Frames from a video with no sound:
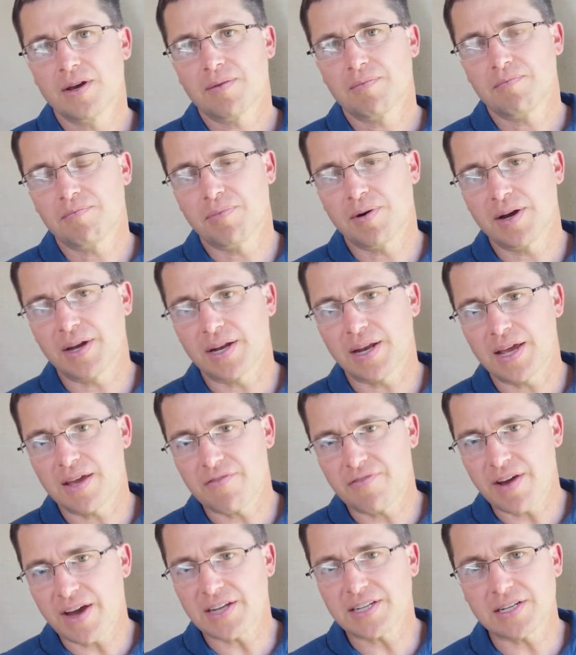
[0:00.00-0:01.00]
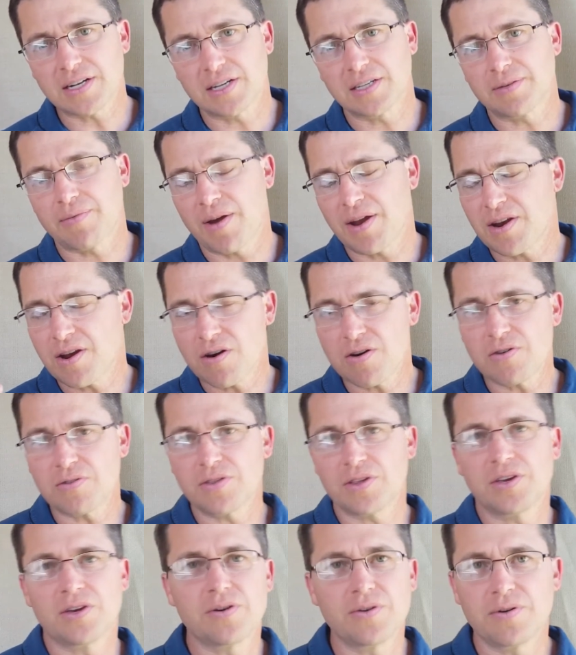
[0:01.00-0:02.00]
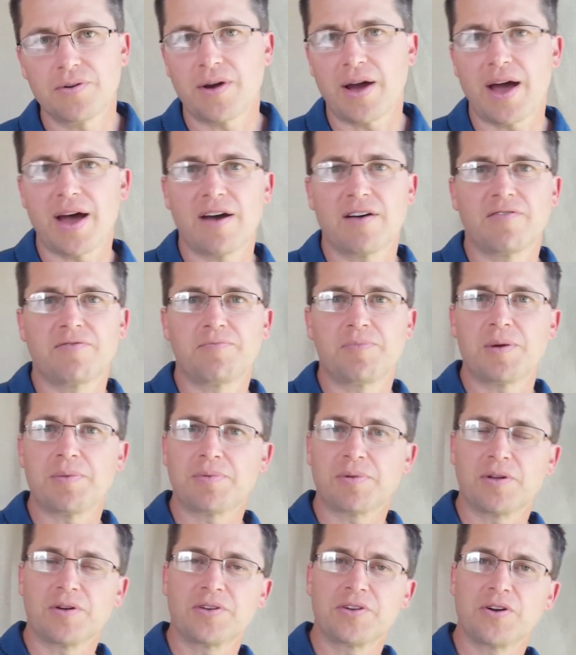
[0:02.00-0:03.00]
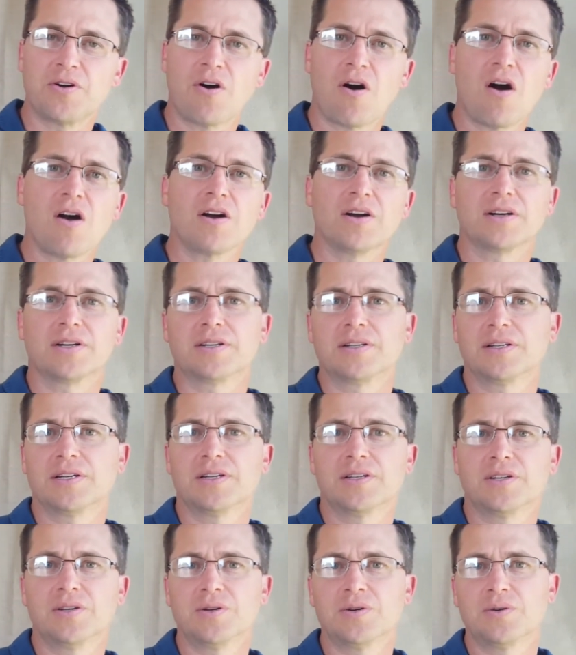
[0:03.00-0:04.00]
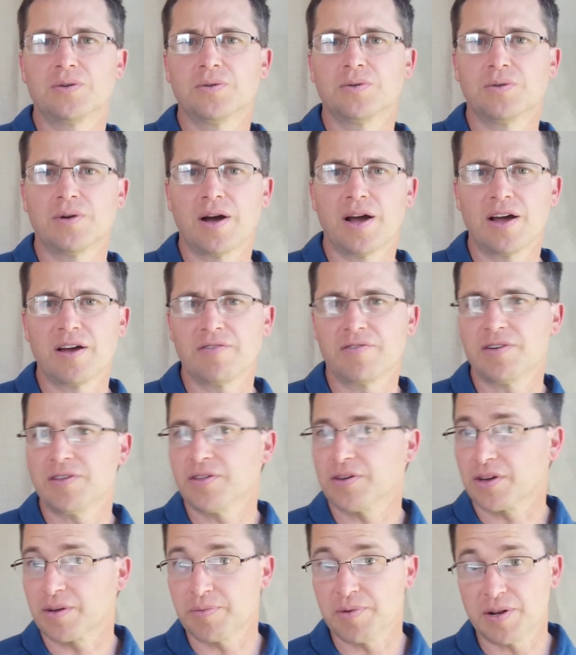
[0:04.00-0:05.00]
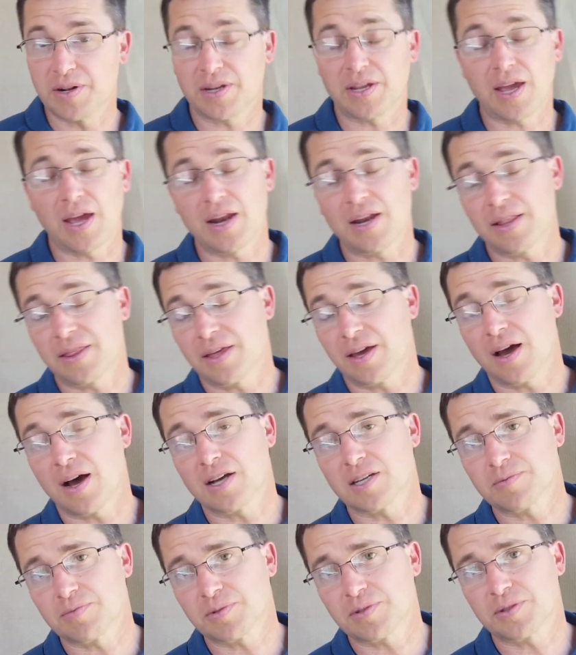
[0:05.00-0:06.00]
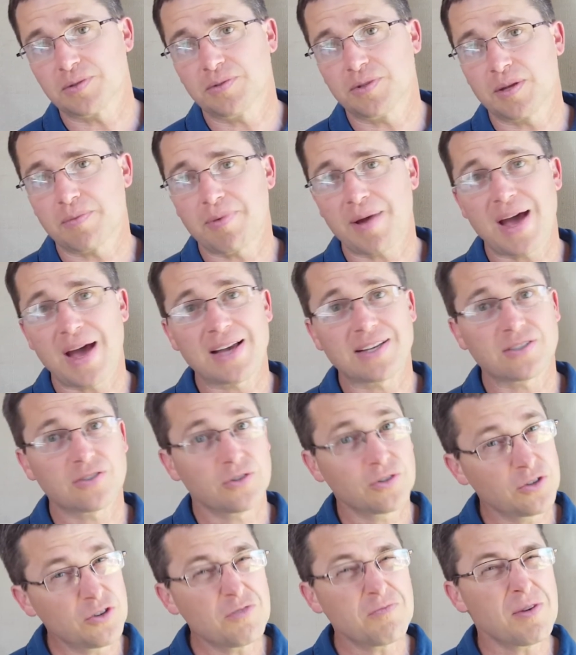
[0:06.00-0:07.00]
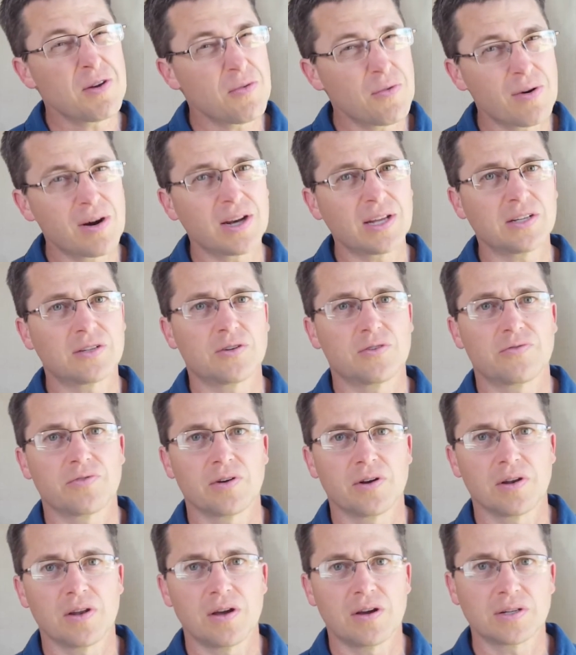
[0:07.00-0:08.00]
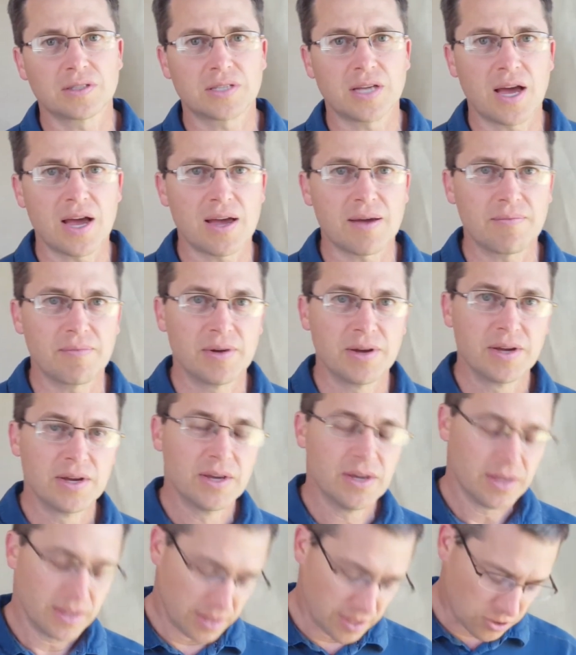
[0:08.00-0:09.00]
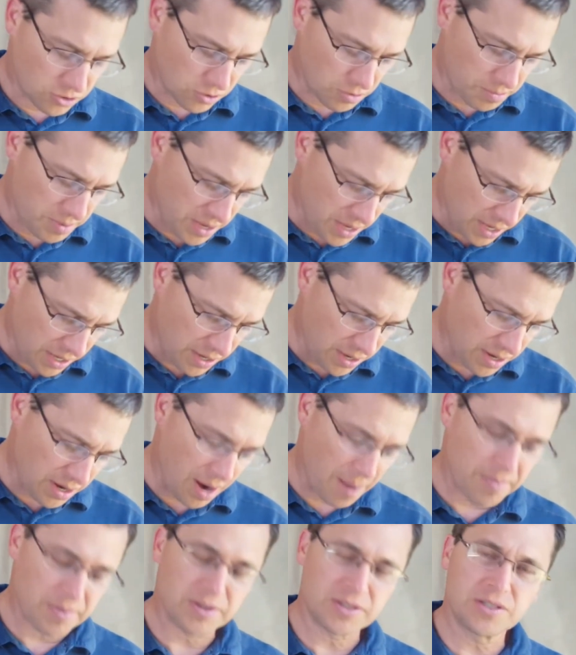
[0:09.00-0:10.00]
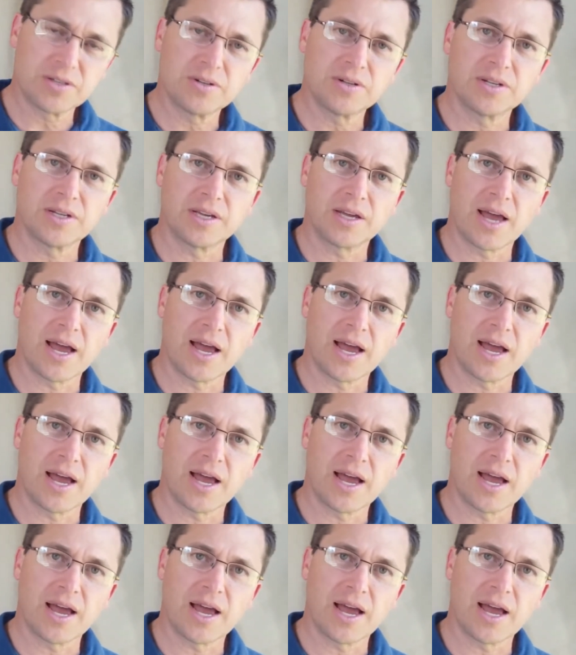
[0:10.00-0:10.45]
But evangelism, I know that you have people on your heart that you have either communicated the gospel to in the past or you've been wanting to for a long time. This will be a good opportunity.